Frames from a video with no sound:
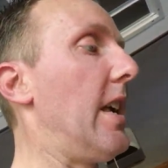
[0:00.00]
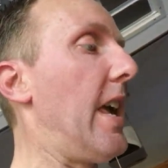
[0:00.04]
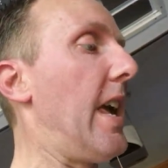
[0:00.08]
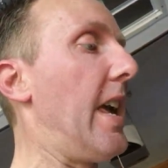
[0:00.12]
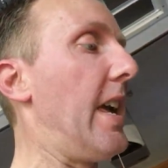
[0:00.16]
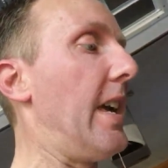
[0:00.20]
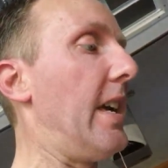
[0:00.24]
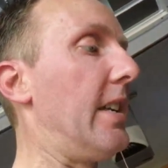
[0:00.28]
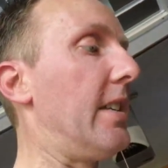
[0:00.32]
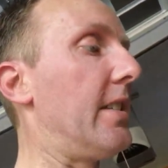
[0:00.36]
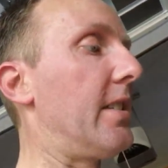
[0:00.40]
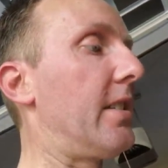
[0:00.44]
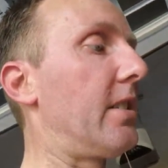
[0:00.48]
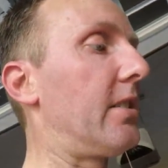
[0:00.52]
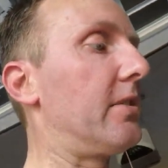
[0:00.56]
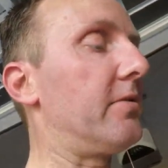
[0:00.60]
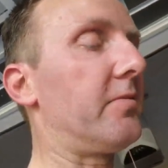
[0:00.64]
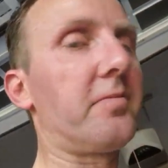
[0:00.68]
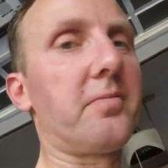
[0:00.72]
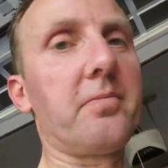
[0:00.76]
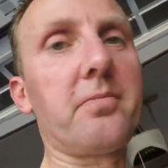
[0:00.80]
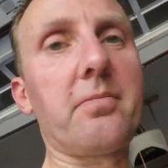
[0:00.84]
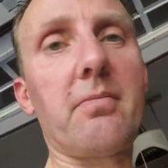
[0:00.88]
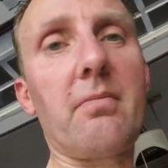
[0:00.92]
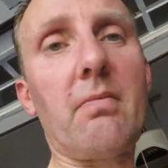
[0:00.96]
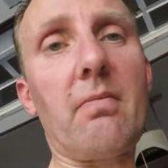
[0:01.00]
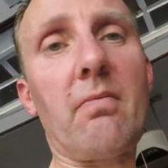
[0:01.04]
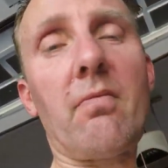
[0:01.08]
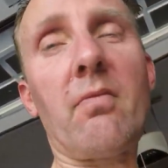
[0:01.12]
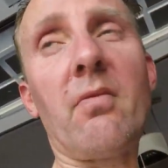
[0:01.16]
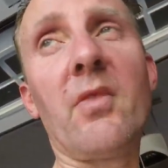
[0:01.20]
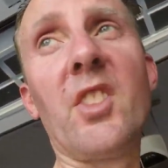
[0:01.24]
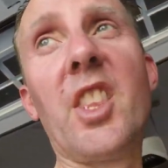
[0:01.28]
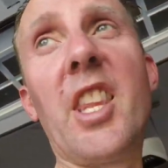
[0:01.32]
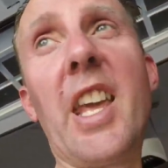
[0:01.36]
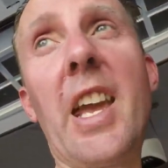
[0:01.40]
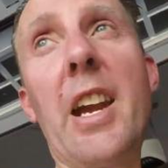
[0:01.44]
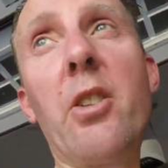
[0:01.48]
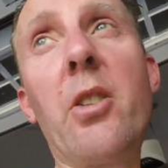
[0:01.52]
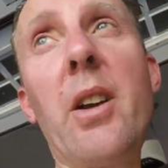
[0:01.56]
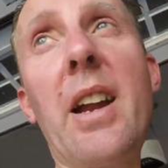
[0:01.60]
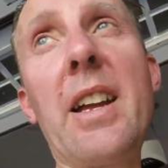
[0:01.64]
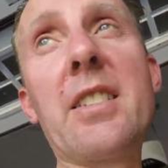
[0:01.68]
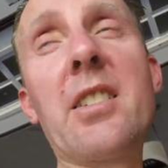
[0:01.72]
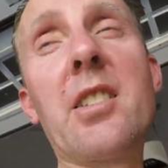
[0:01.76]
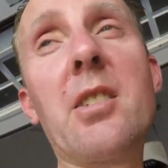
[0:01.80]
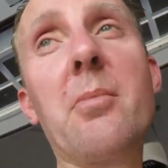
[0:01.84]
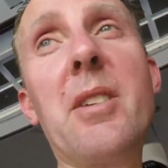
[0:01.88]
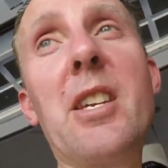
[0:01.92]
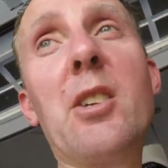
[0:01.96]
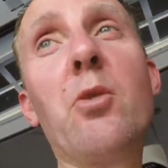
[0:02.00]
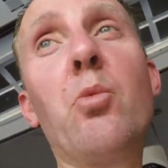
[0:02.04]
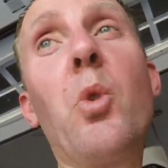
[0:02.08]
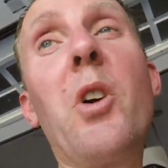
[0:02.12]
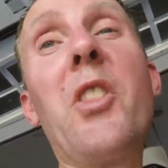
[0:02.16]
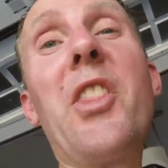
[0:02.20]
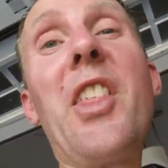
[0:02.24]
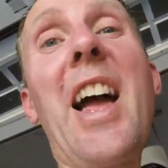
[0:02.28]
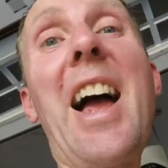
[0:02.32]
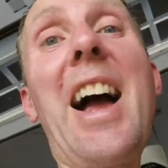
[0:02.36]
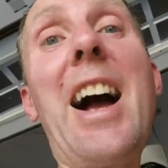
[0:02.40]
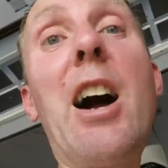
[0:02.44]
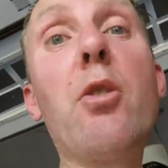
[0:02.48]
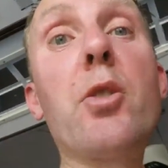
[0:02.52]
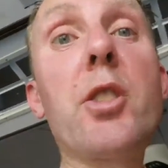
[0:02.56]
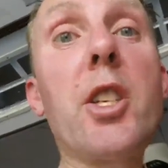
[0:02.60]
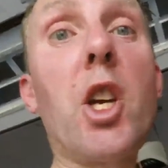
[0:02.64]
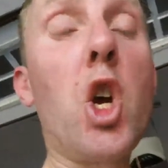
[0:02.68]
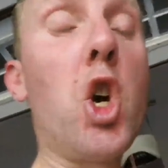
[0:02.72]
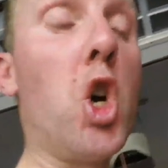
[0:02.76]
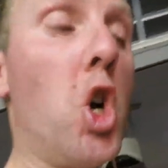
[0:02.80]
And their estimate without